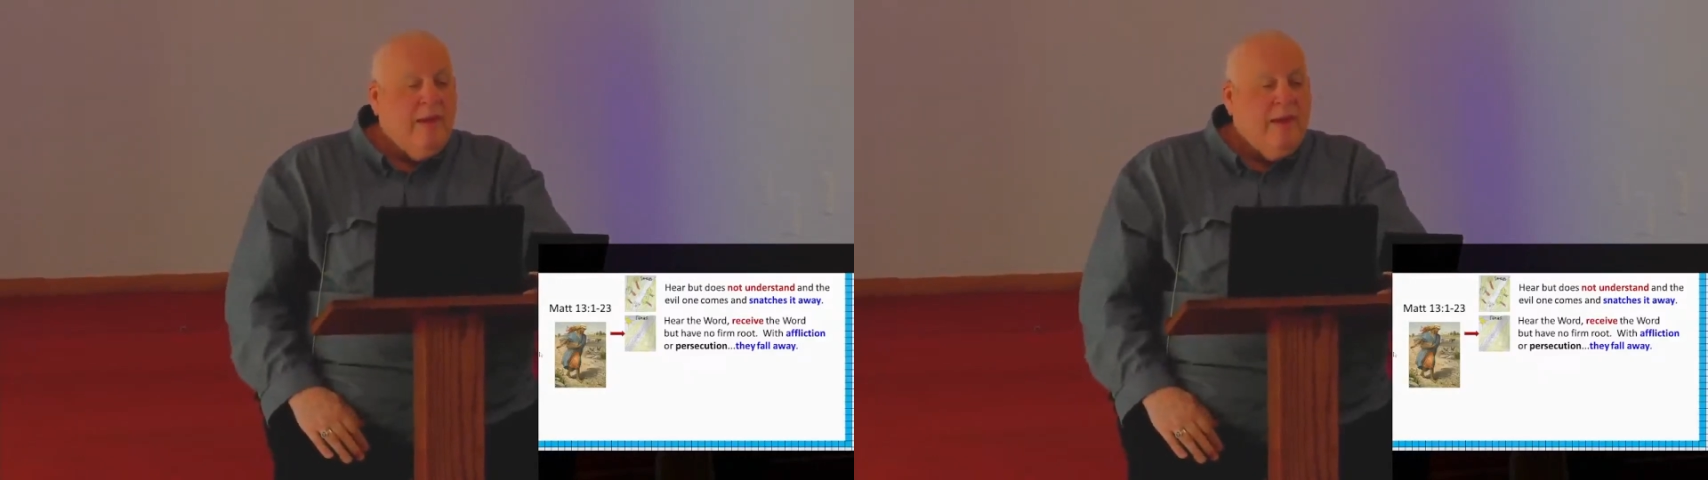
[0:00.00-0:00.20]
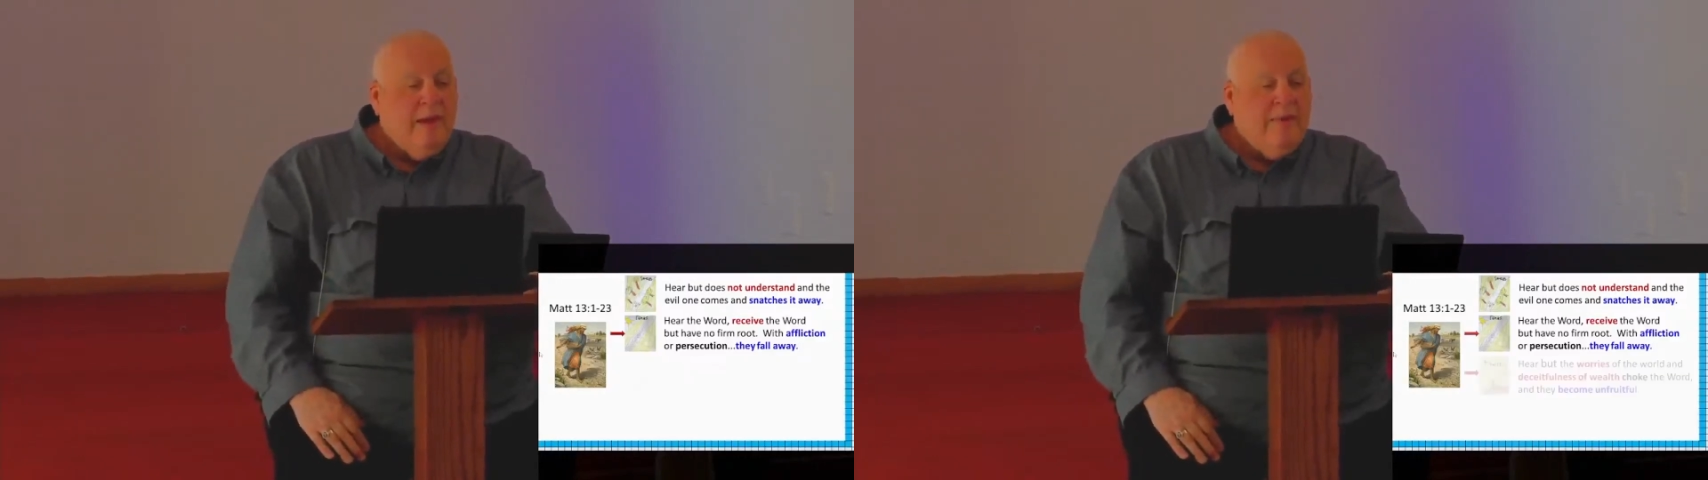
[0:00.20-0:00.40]

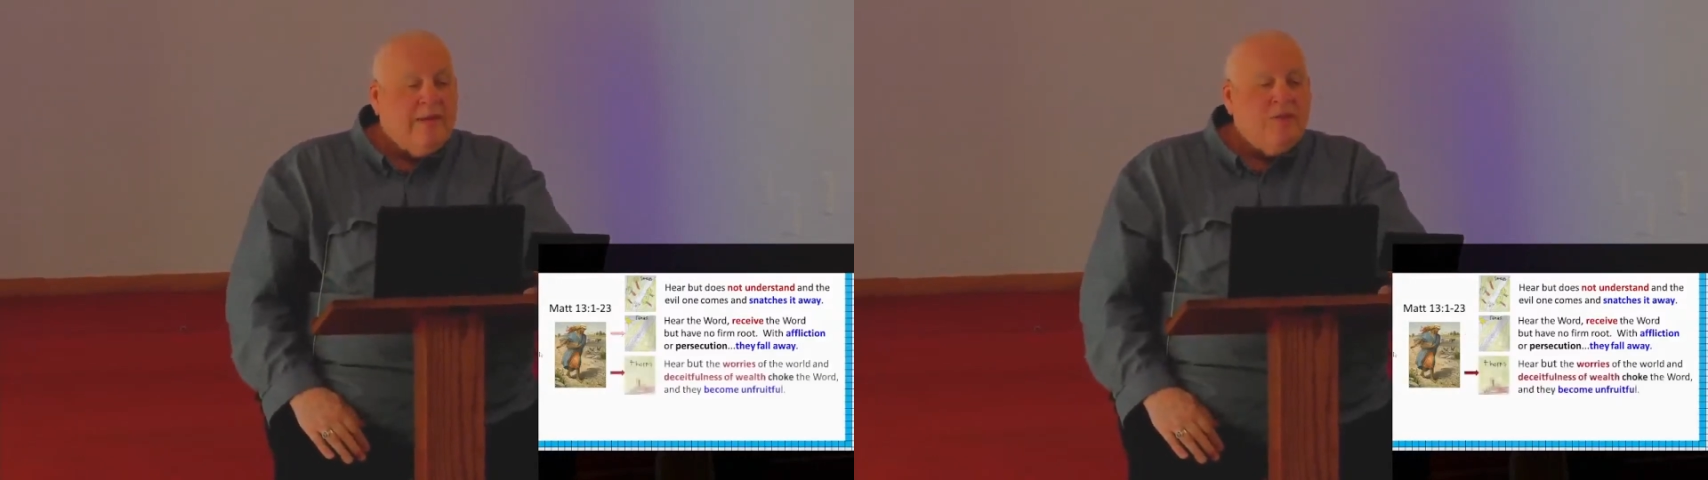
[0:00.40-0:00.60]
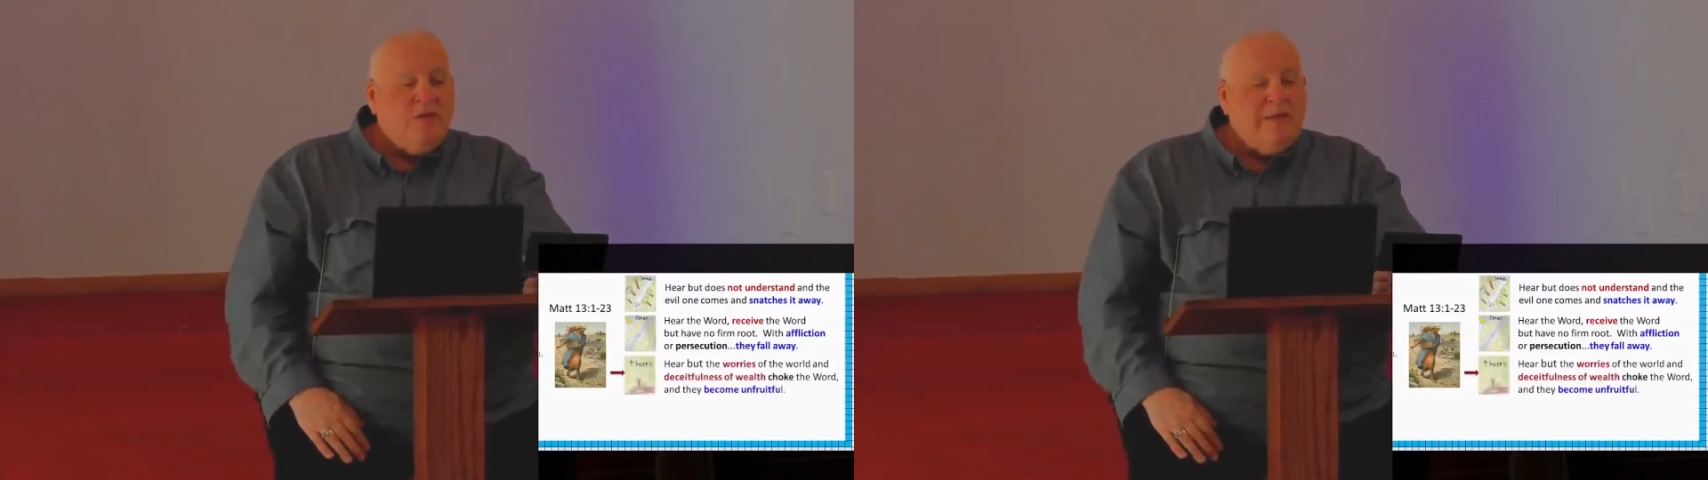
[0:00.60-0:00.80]
And
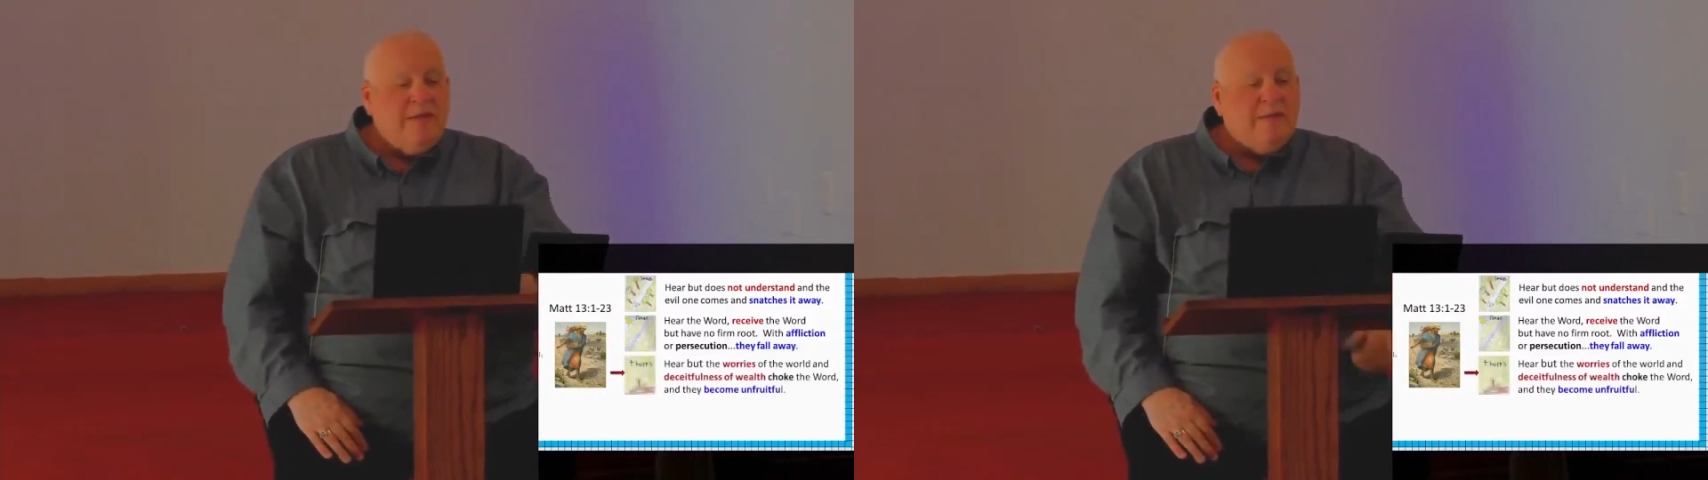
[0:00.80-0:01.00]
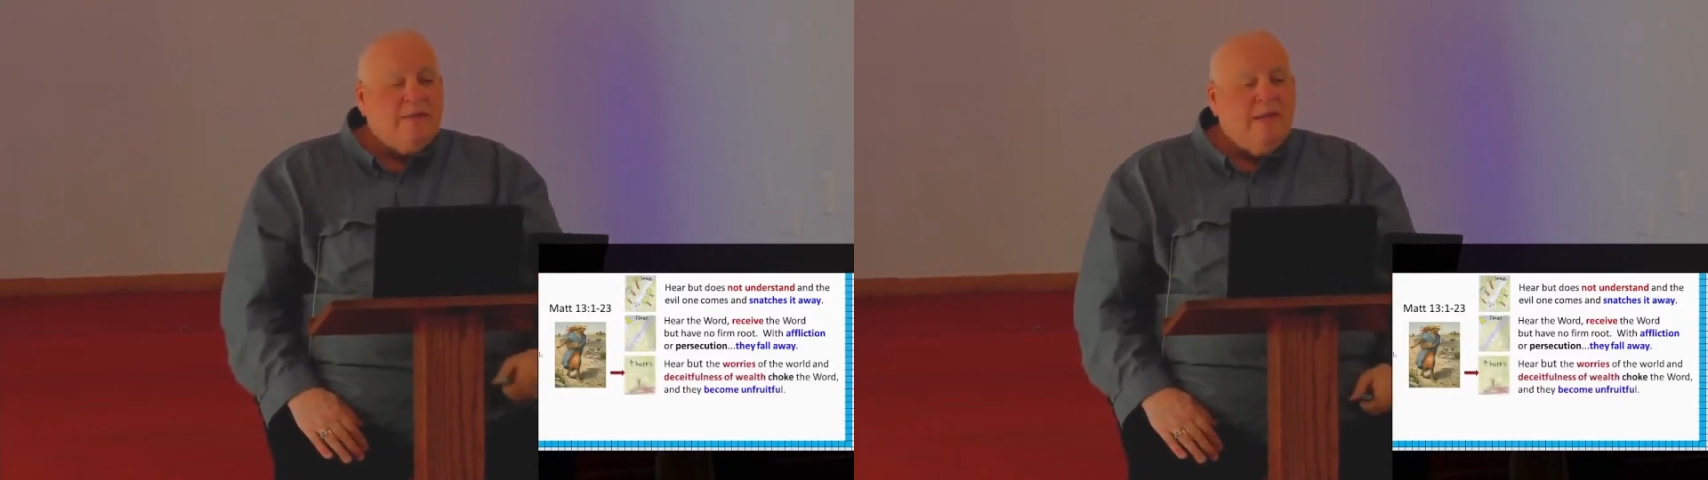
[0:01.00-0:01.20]
then
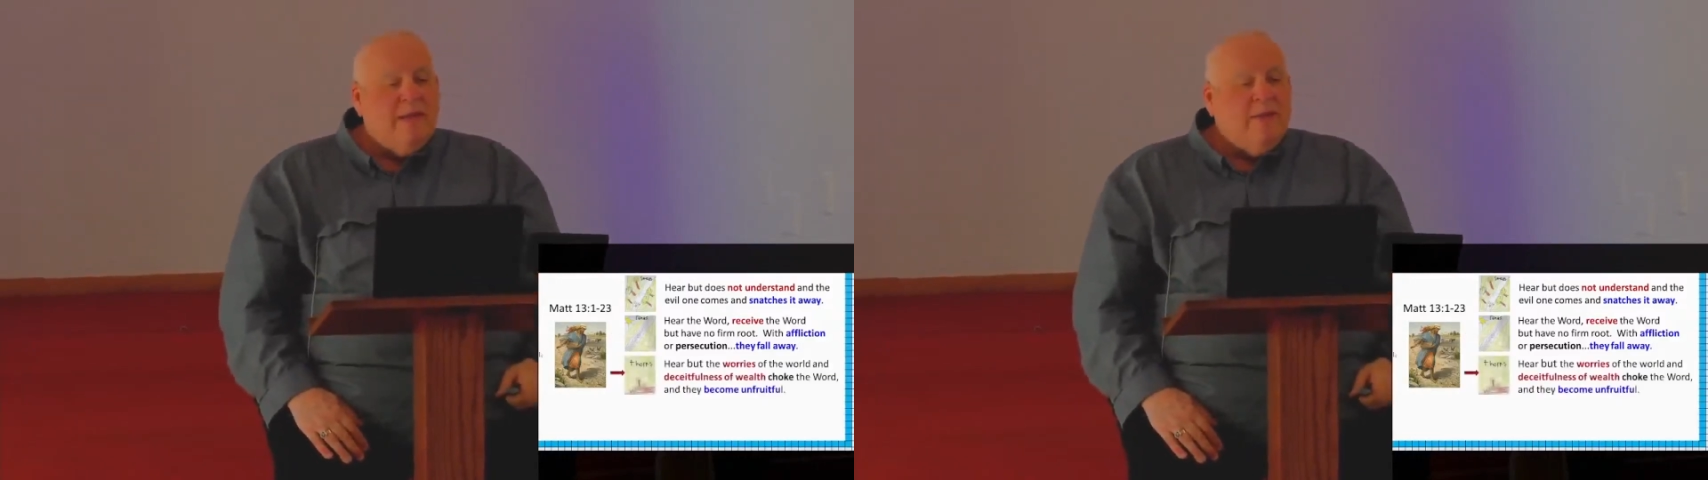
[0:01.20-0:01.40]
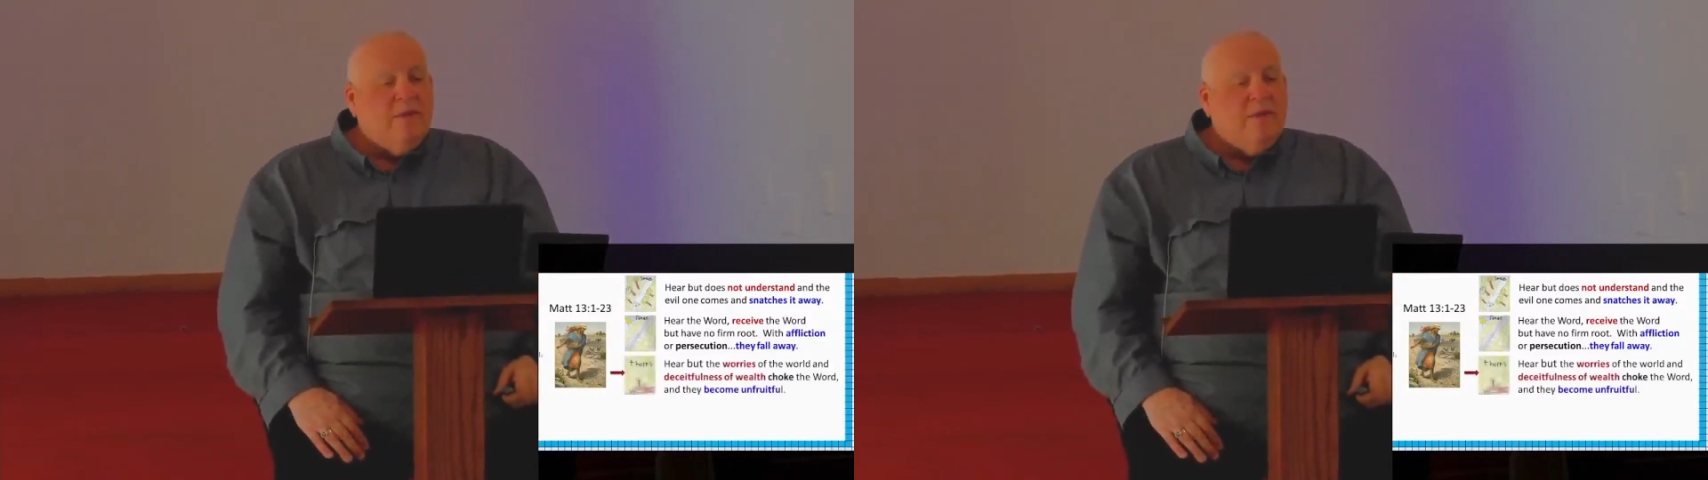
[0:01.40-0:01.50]
Jesus said,